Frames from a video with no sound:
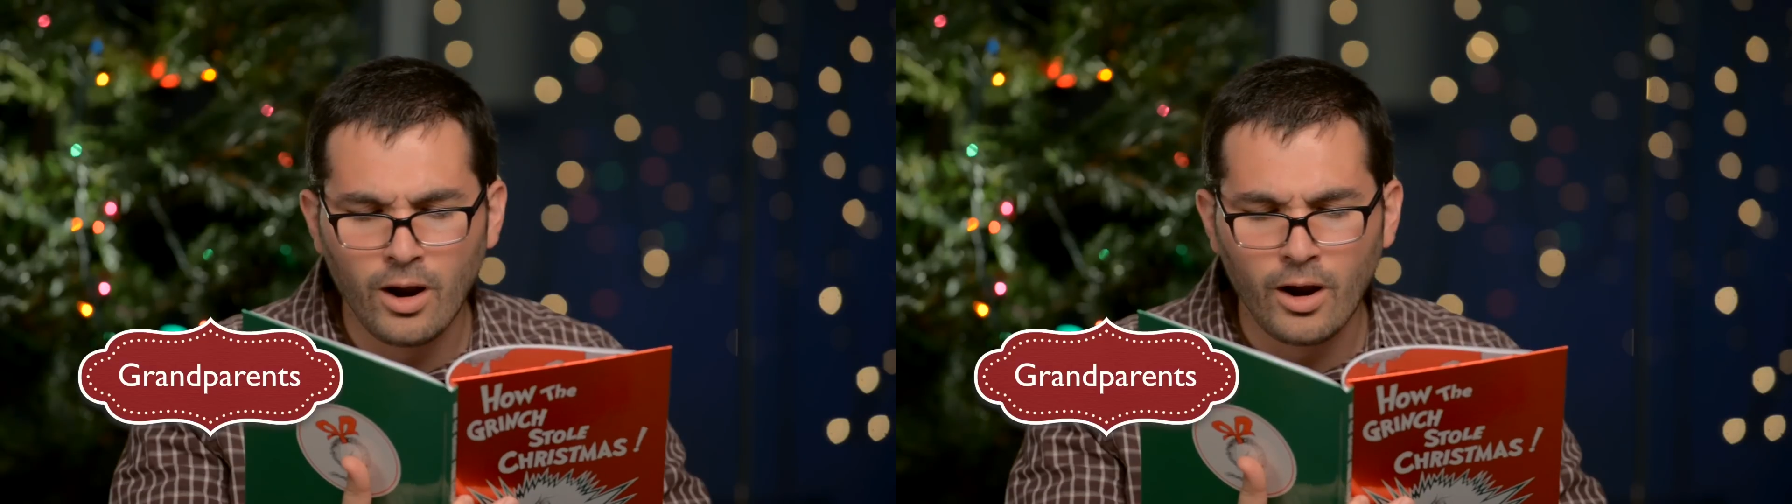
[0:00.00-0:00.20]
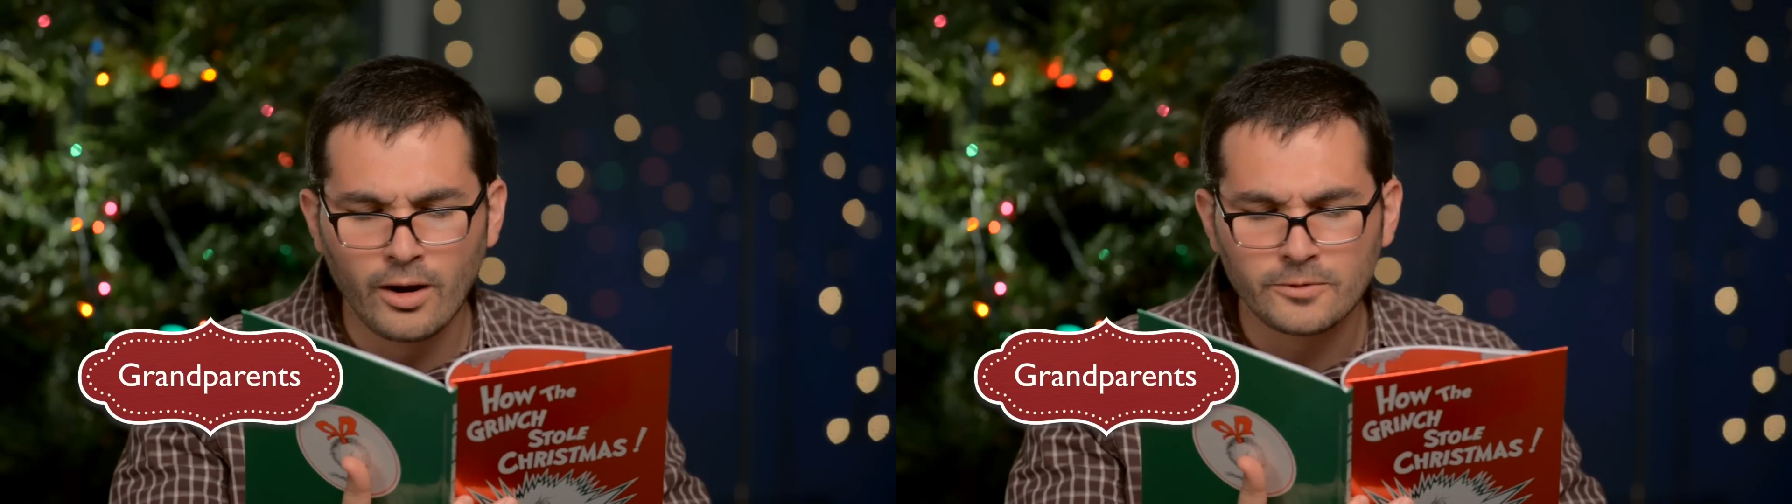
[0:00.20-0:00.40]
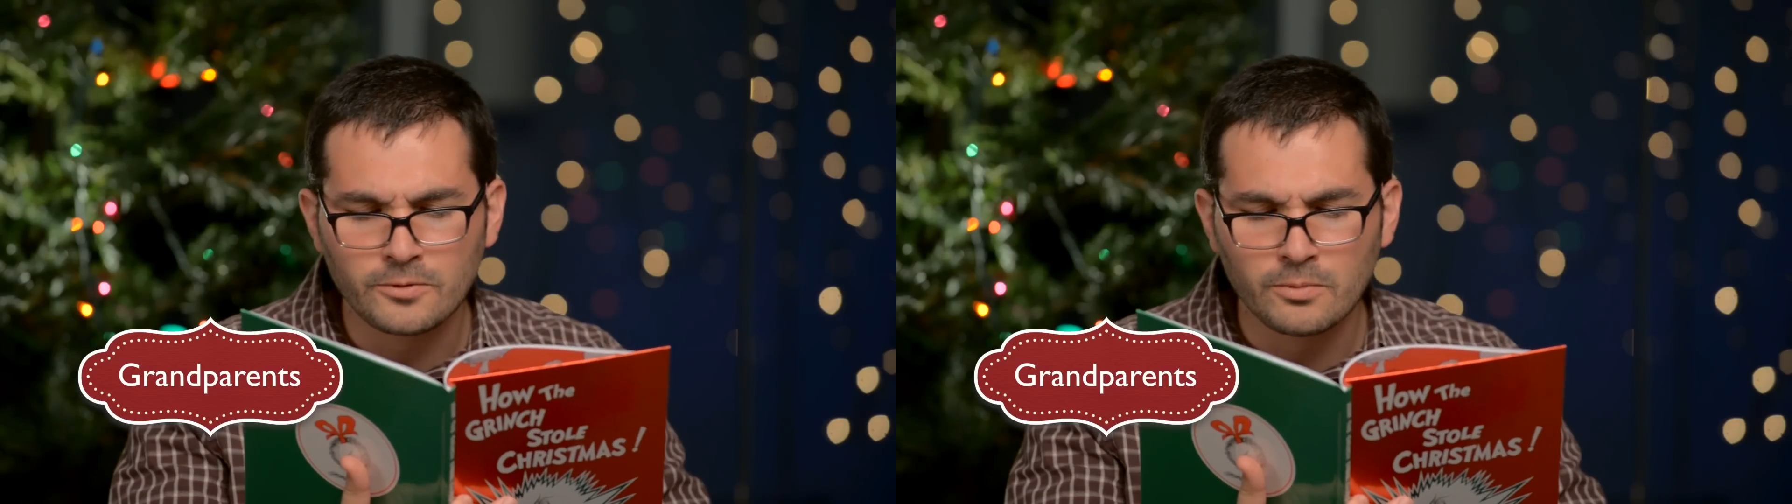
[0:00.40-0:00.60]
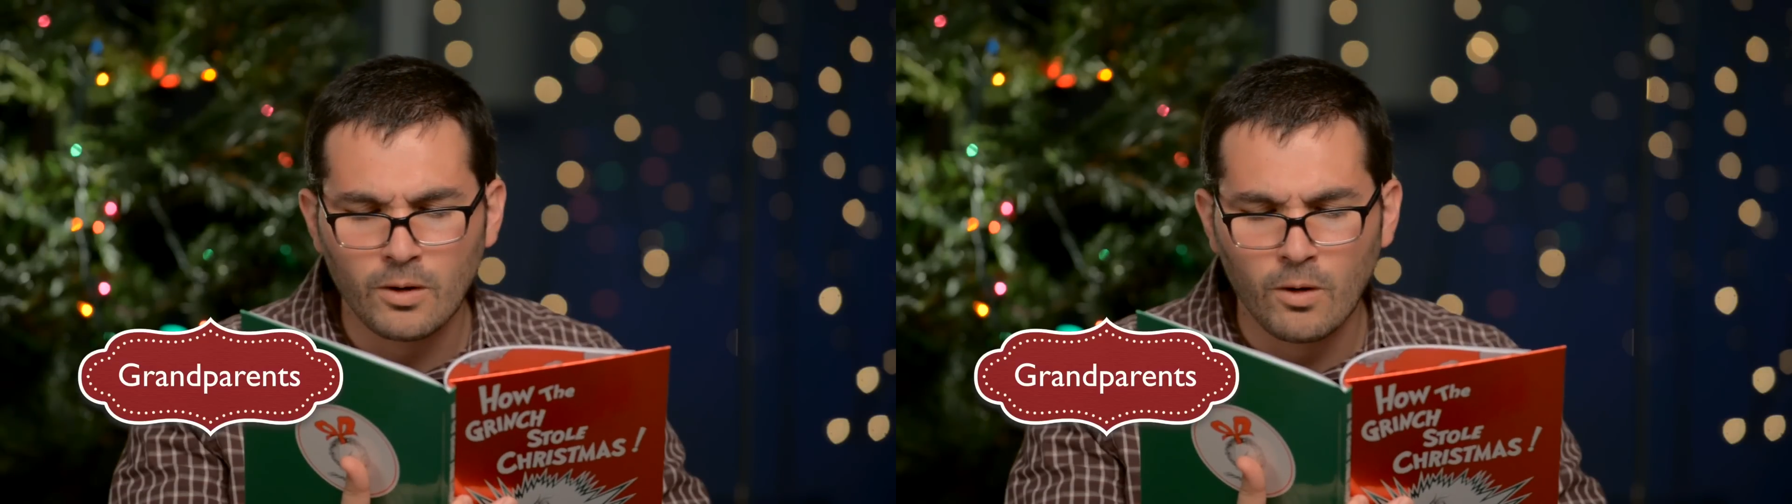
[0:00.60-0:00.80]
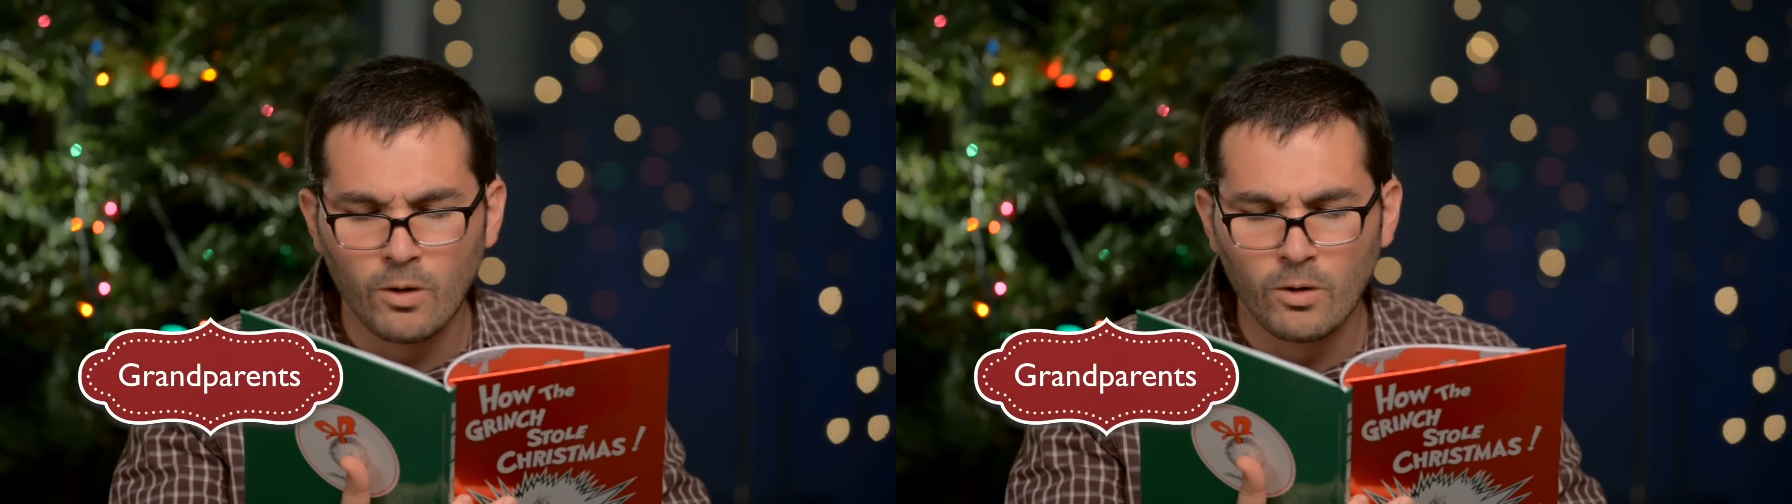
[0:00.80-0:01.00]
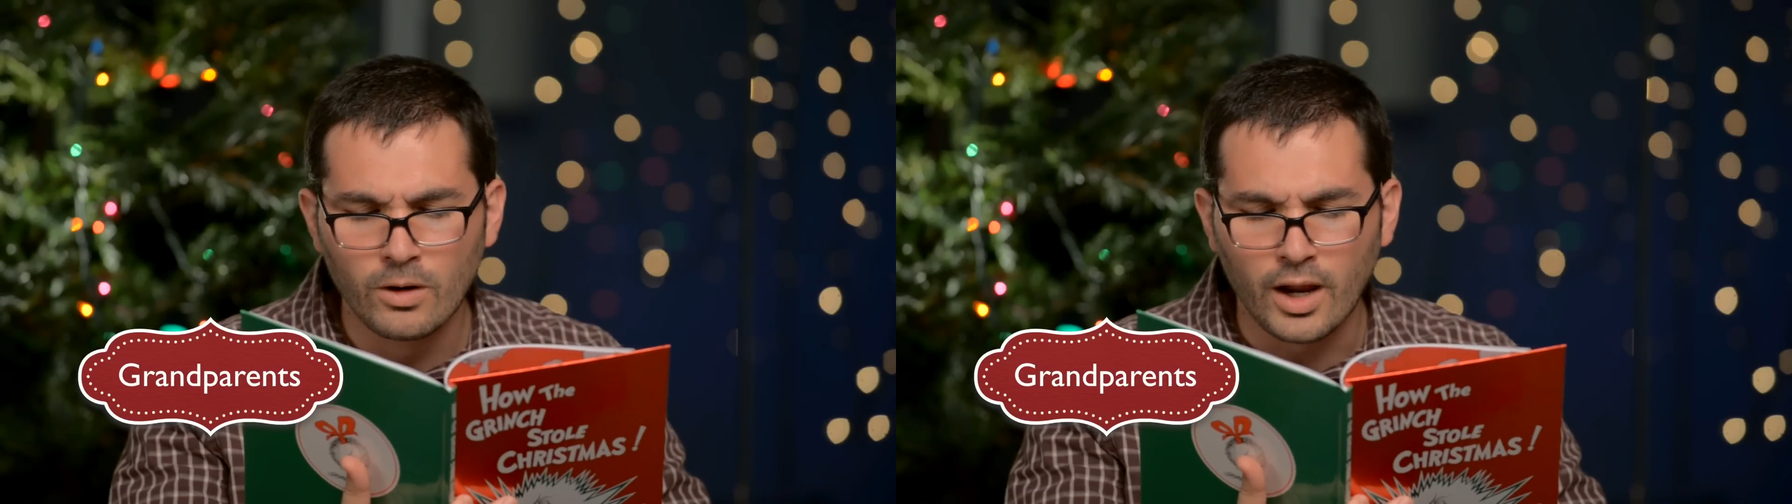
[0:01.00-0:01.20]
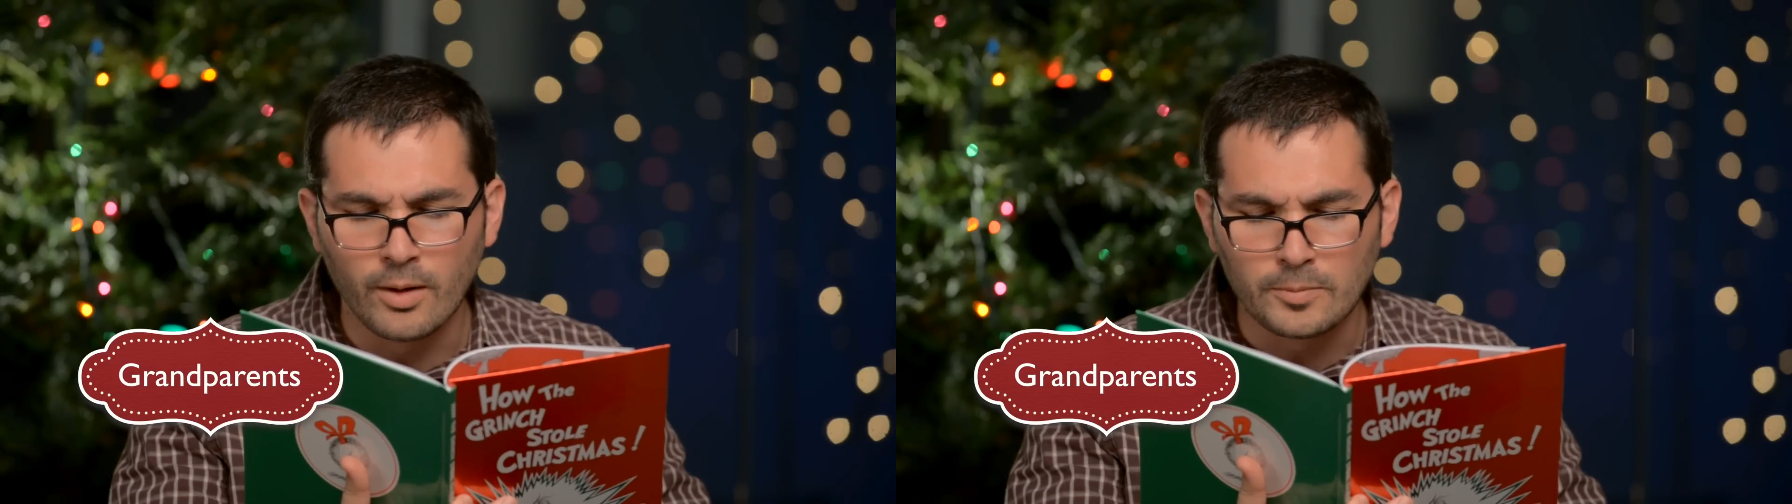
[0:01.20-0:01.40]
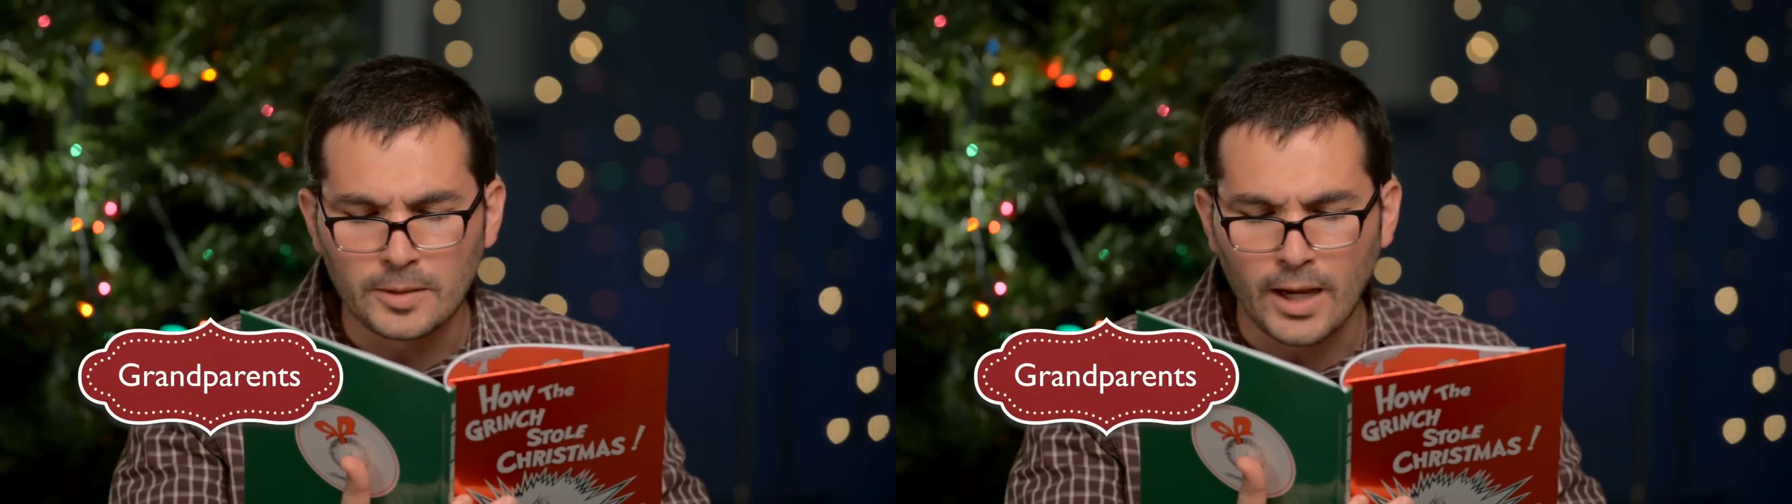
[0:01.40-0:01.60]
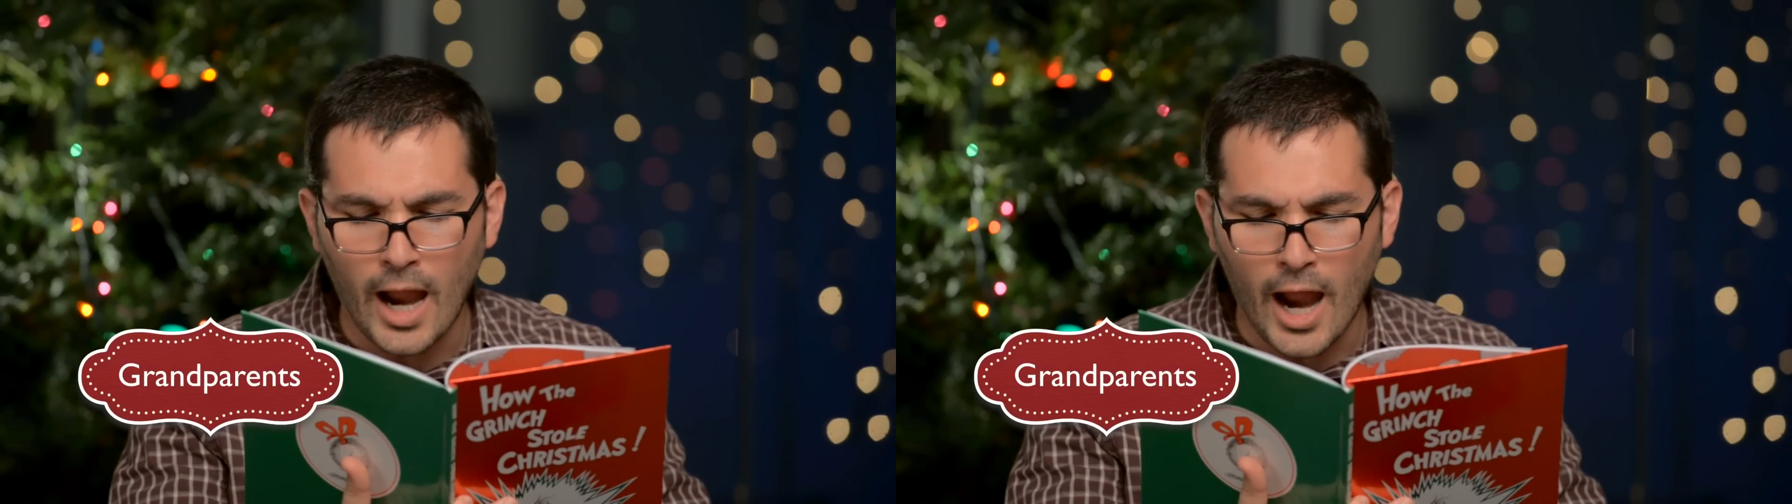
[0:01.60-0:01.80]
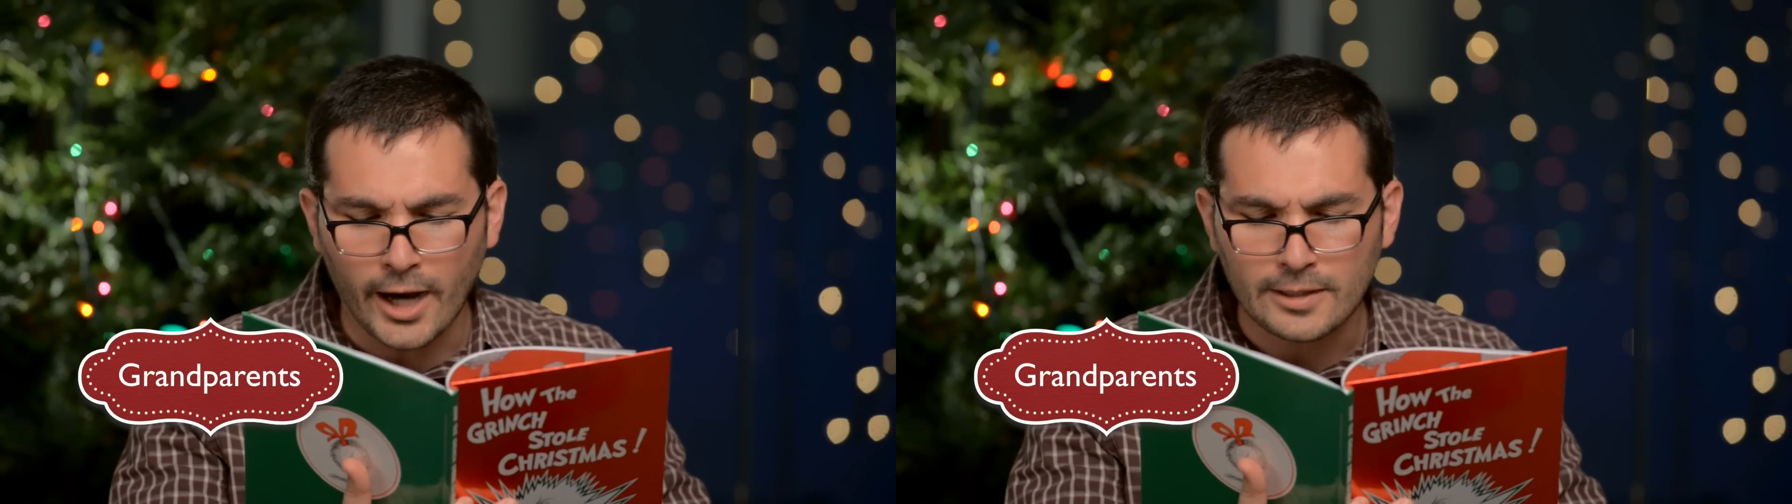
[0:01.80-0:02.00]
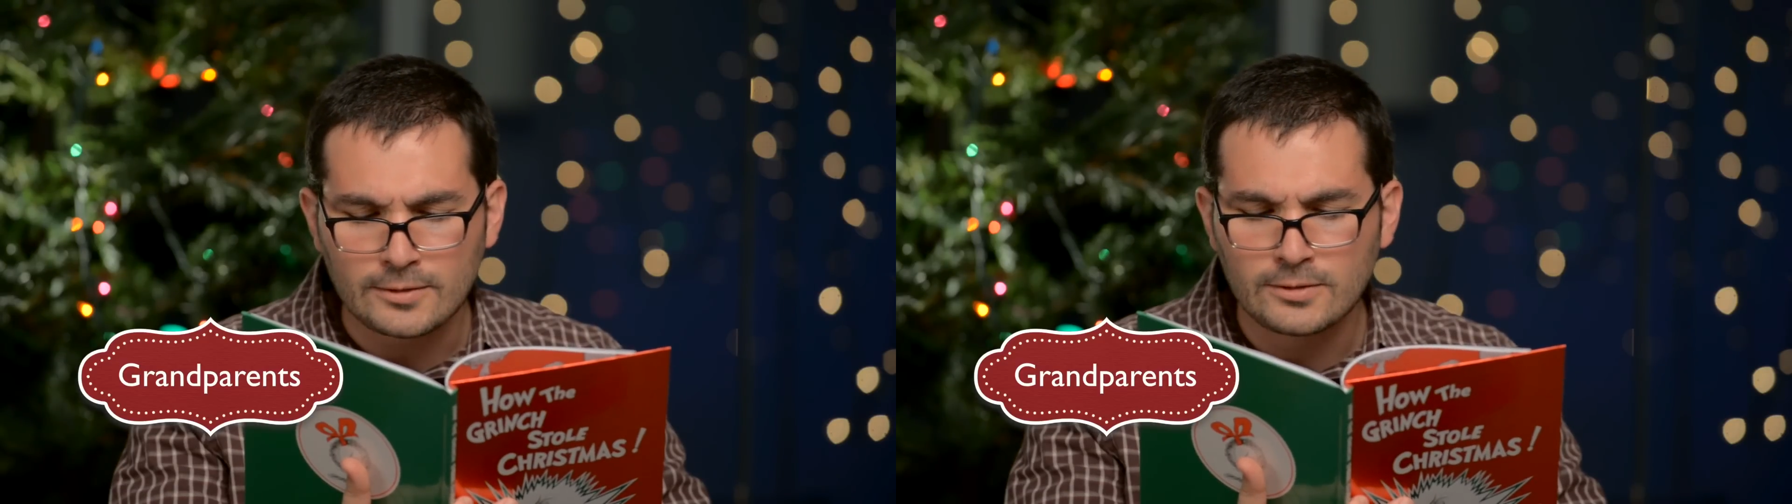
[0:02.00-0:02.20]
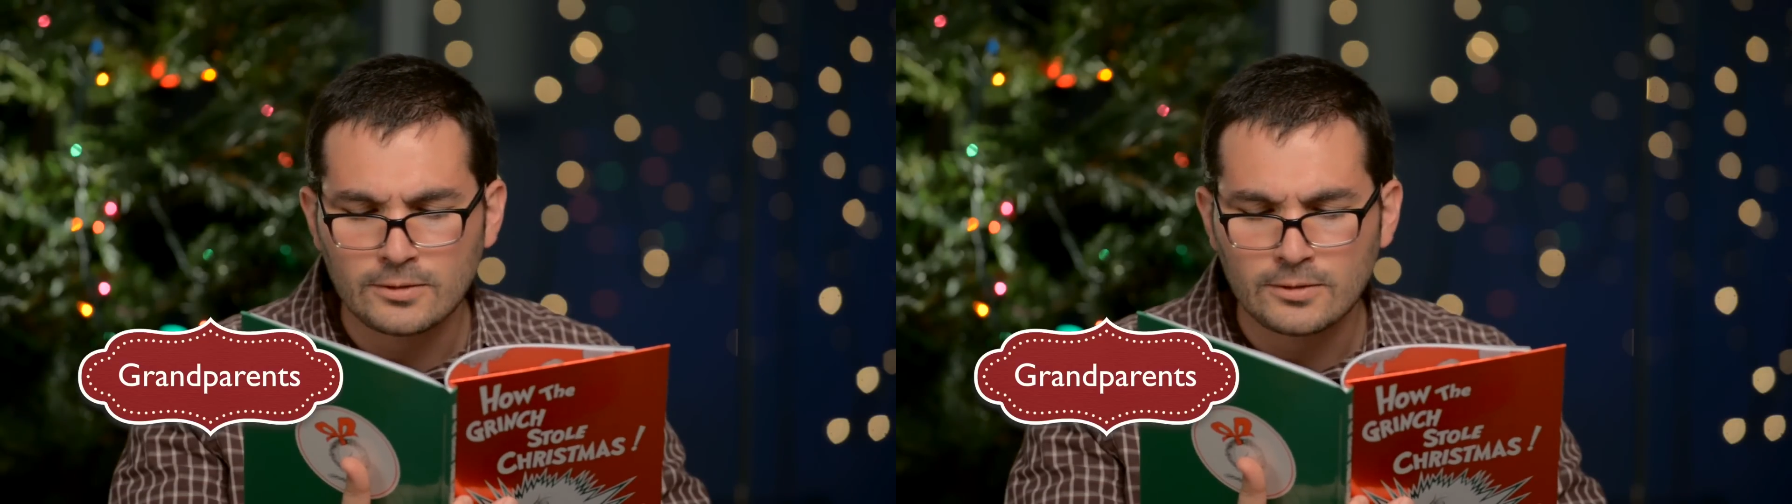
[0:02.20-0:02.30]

and some old empty hacks